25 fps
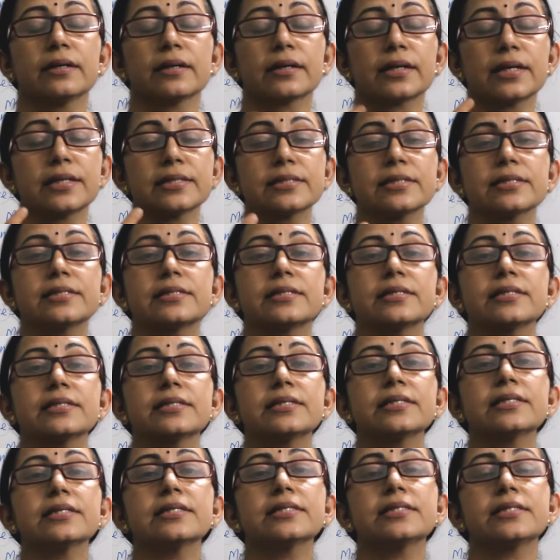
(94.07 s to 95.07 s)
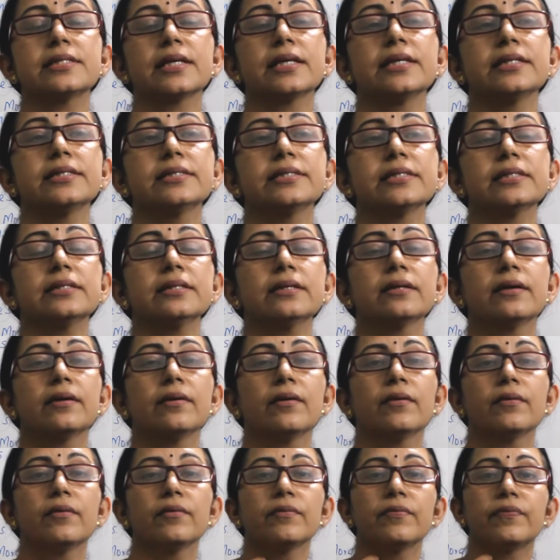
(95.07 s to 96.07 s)
consistency is changing
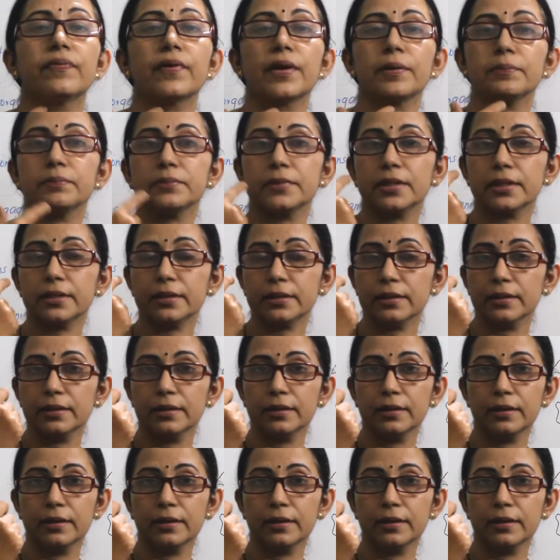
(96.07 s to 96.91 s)
from the